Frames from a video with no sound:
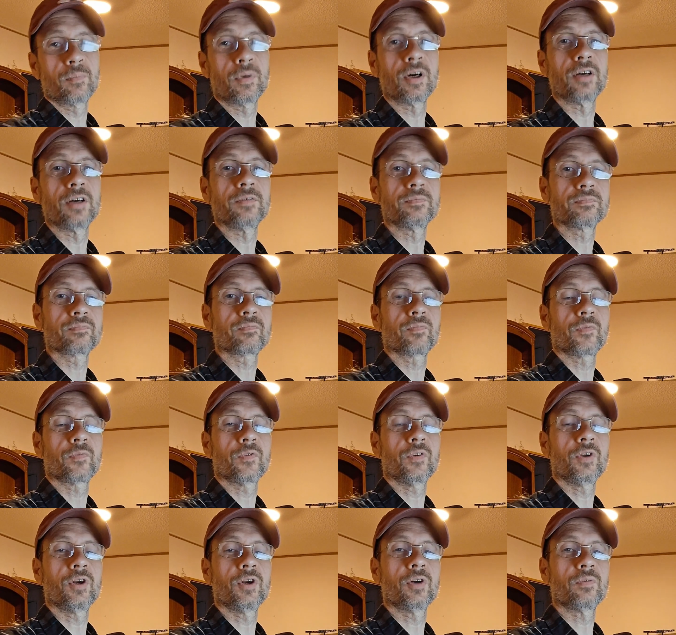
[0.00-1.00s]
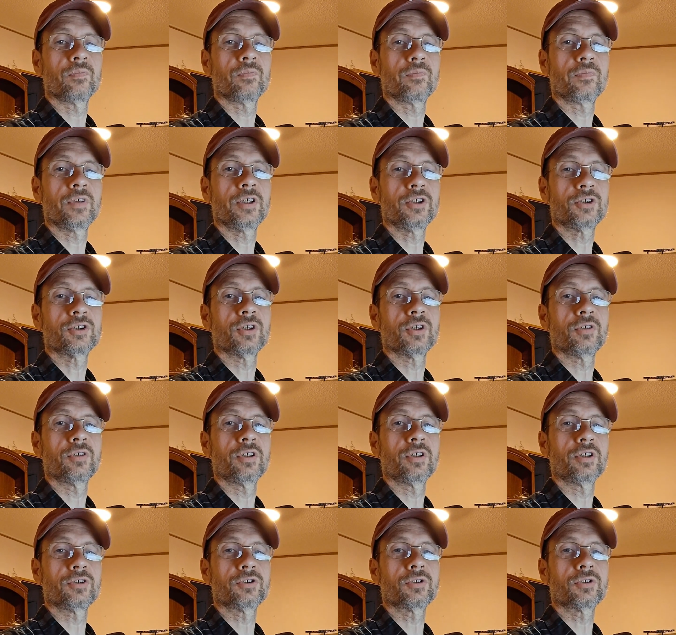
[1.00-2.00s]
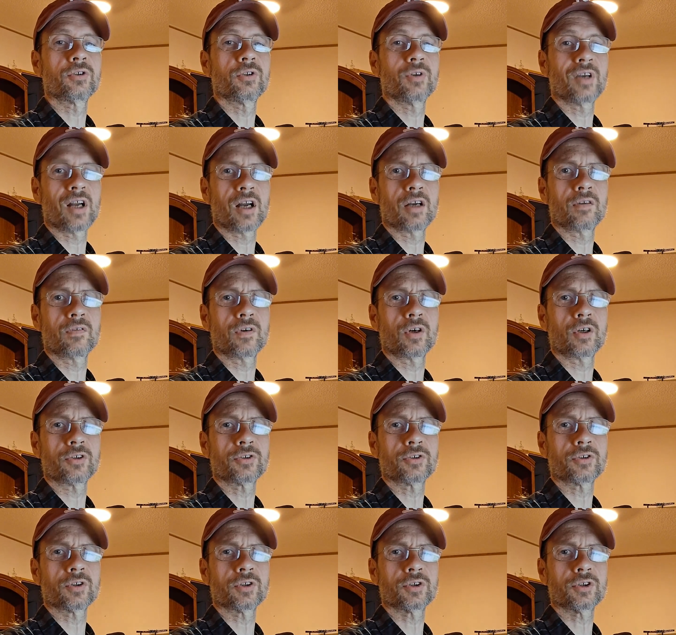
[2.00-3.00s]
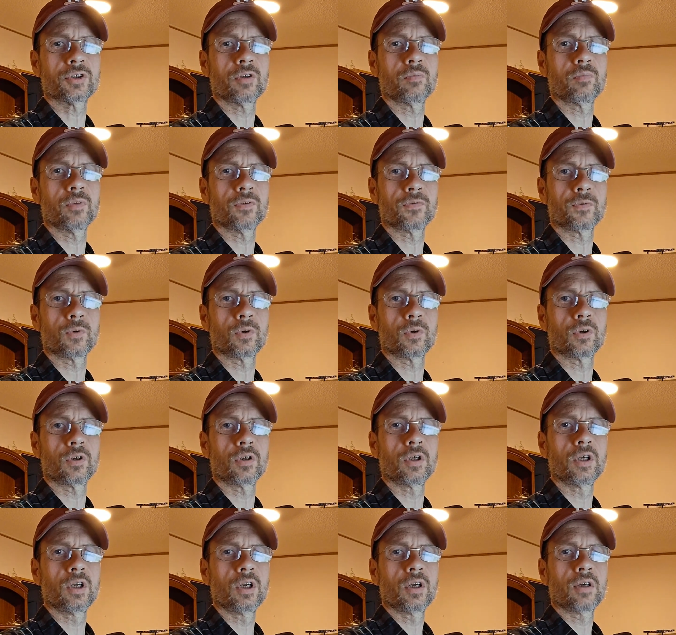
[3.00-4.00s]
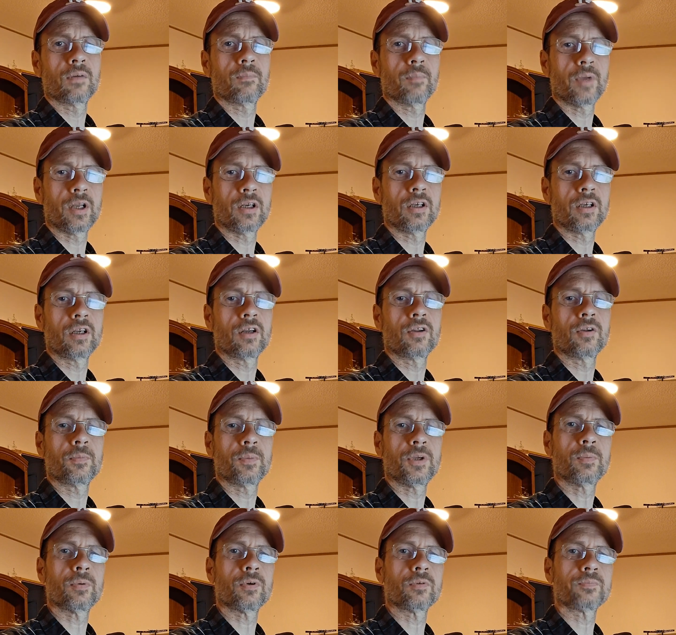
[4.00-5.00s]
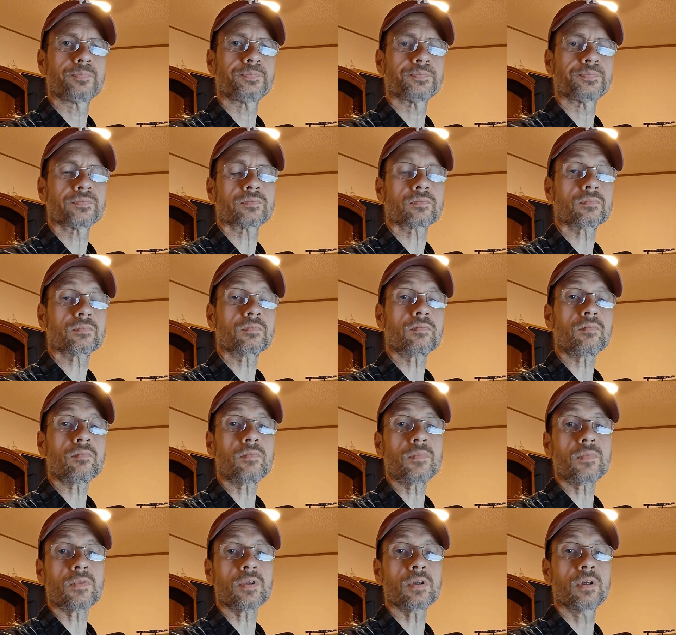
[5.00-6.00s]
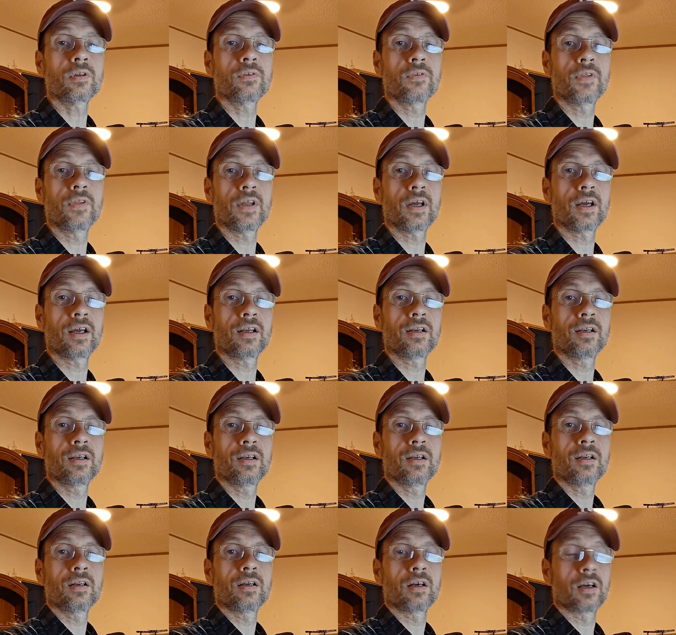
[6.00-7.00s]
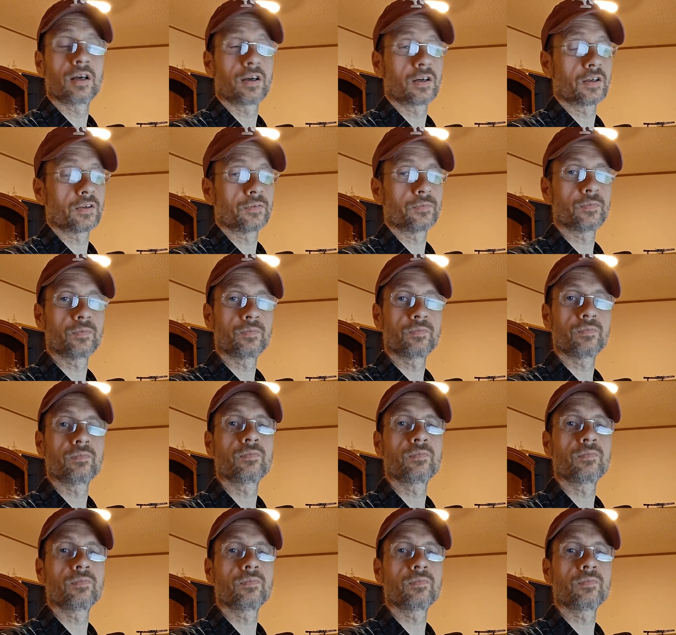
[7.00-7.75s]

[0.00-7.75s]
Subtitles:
But he showed that it's true. And I have also shown before many other people that are,